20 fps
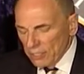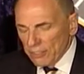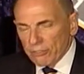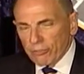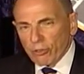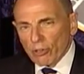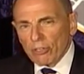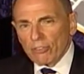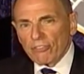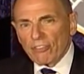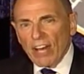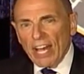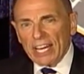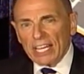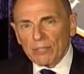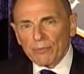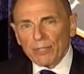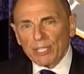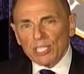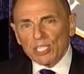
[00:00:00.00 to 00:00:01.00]
for
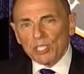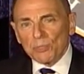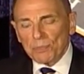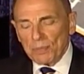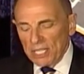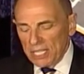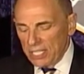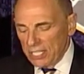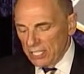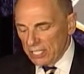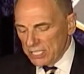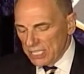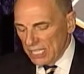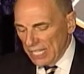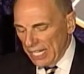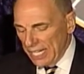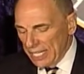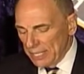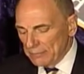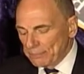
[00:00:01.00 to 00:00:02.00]
inviting me to speak here
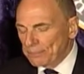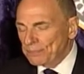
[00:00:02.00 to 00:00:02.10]
tonight.